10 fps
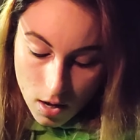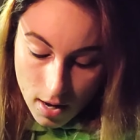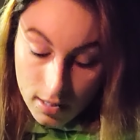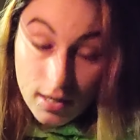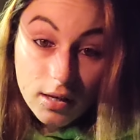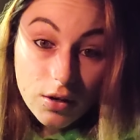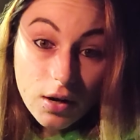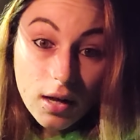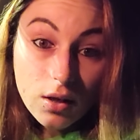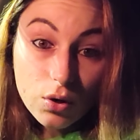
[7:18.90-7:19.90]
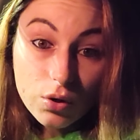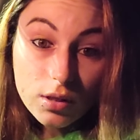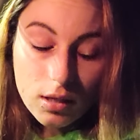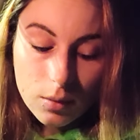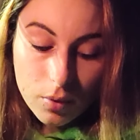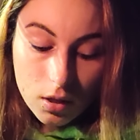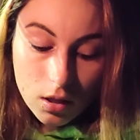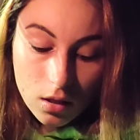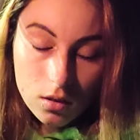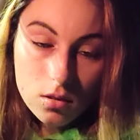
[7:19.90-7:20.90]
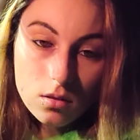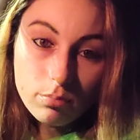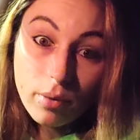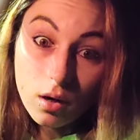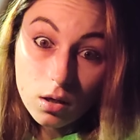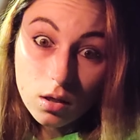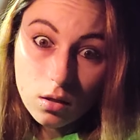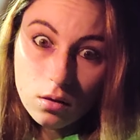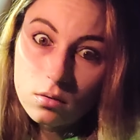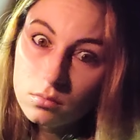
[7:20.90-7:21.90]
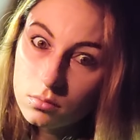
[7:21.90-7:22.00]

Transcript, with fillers: I get here hella early because parking